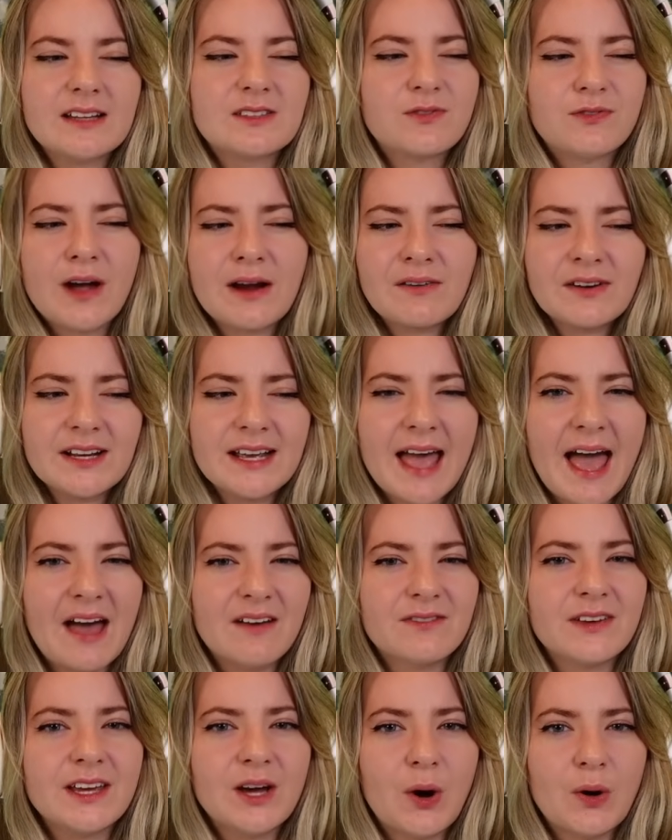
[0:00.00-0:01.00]
very
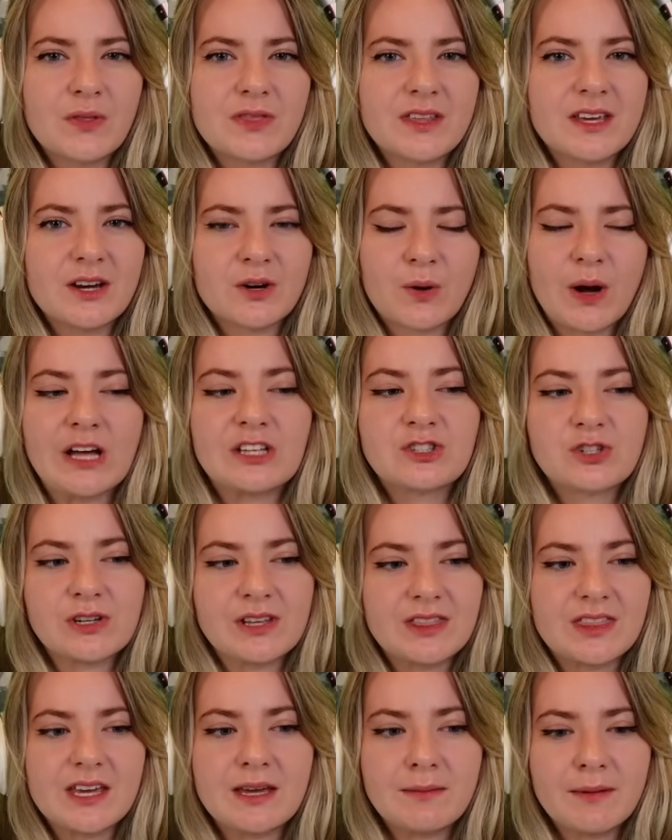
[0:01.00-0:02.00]
heavy on the equestrian
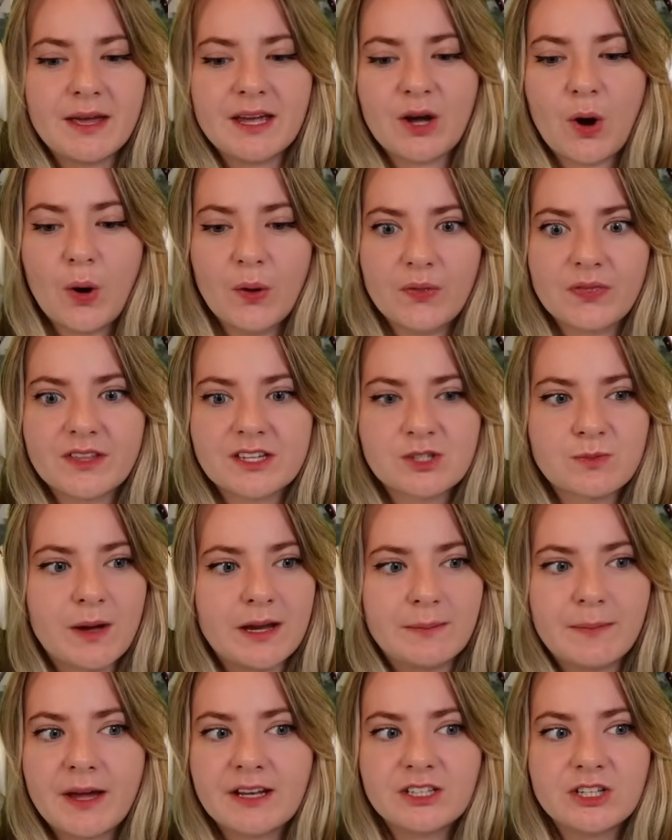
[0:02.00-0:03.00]
theming on this
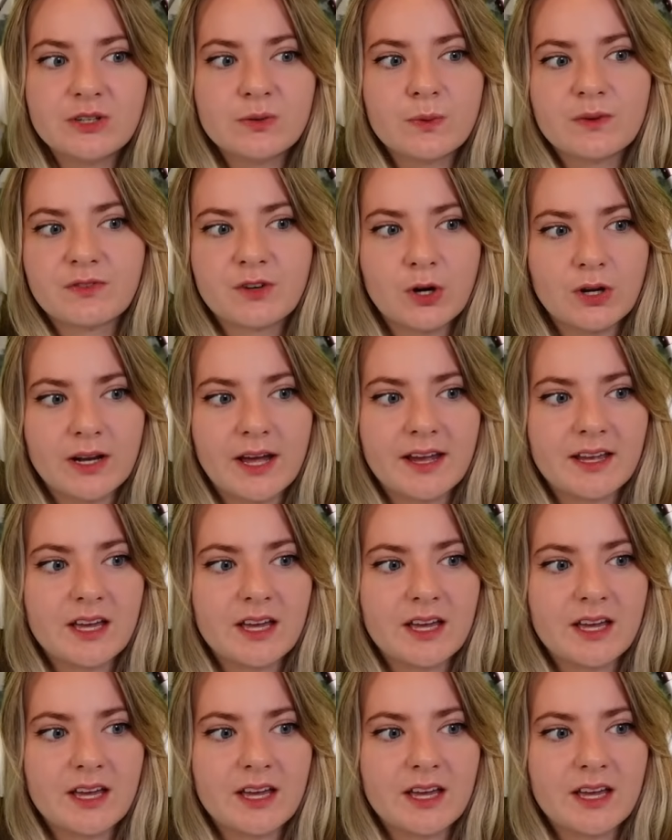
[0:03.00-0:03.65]
main menu. We've got like